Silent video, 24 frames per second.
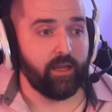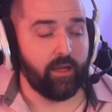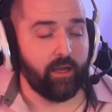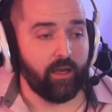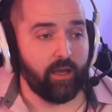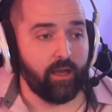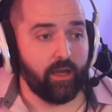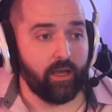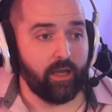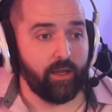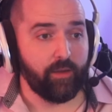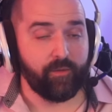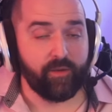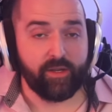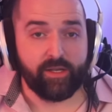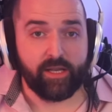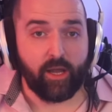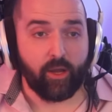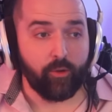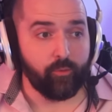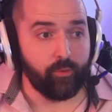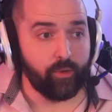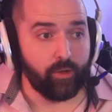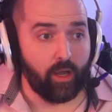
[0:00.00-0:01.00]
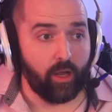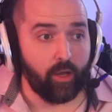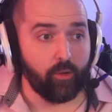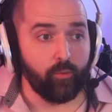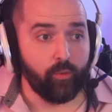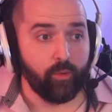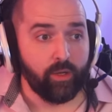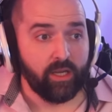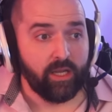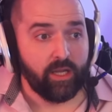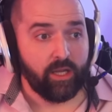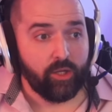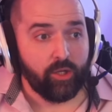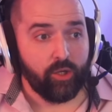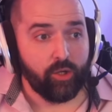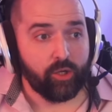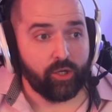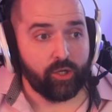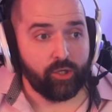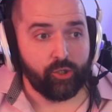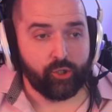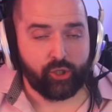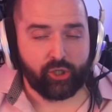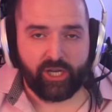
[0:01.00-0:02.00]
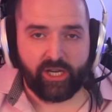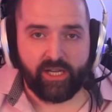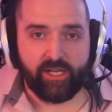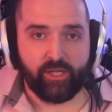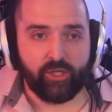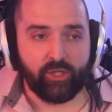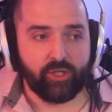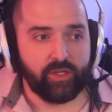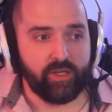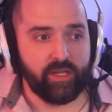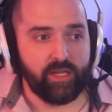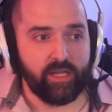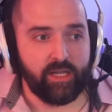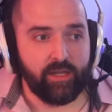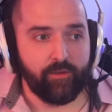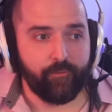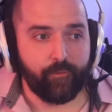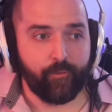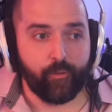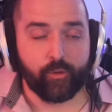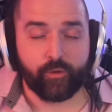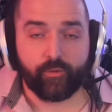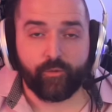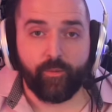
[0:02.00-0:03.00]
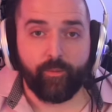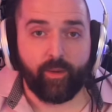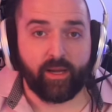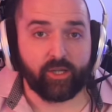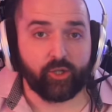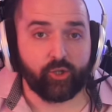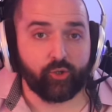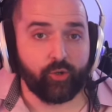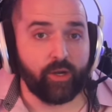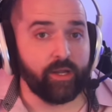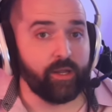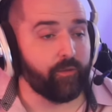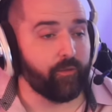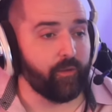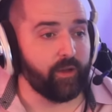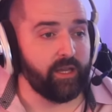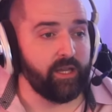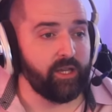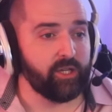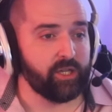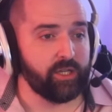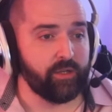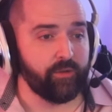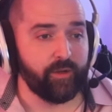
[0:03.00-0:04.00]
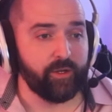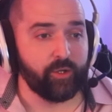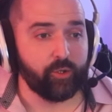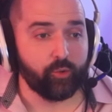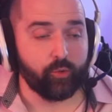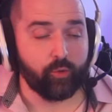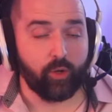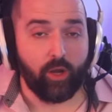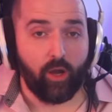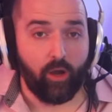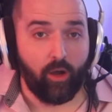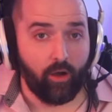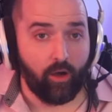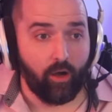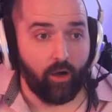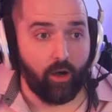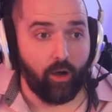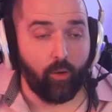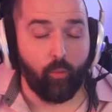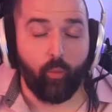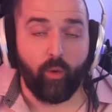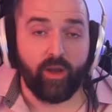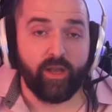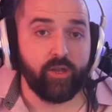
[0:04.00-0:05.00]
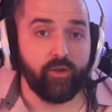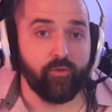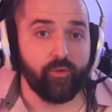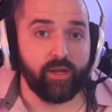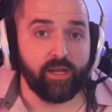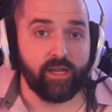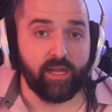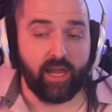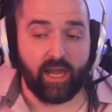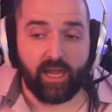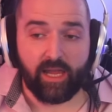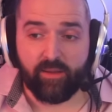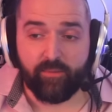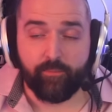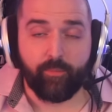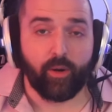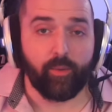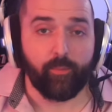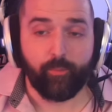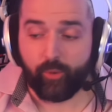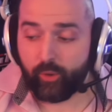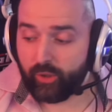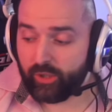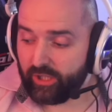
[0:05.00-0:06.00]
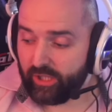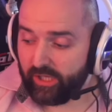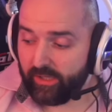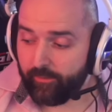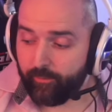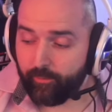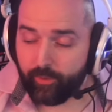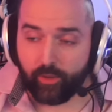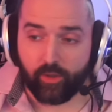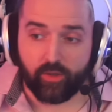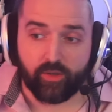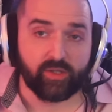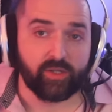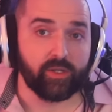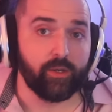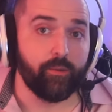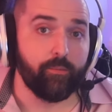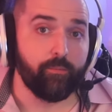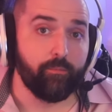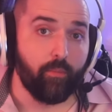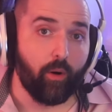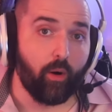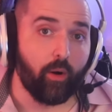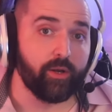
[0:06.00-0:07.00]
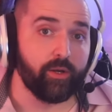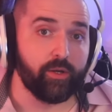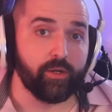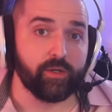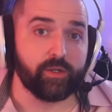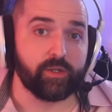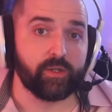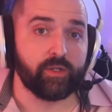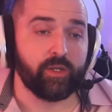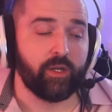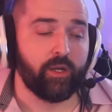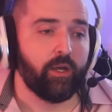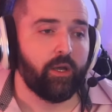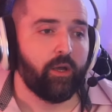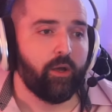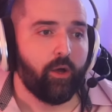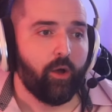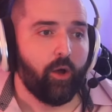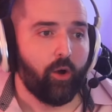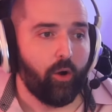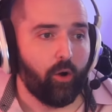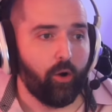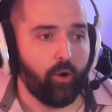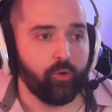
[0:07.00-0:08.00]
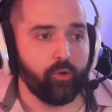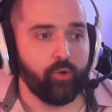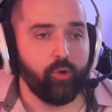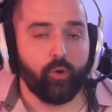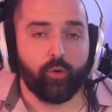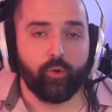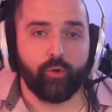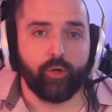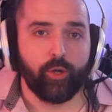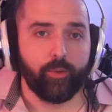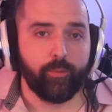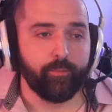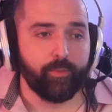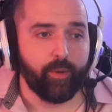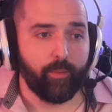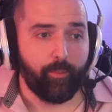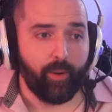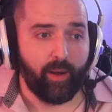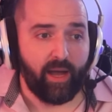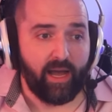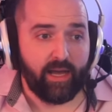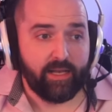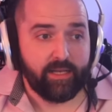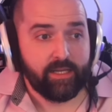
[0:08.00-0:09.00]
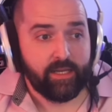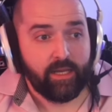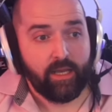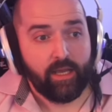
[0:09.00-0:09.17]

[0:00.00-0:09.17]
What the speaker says: if you don't know, you can change the force feedback strength for each individual car when you're in game by pushing plus and minus on your number pad.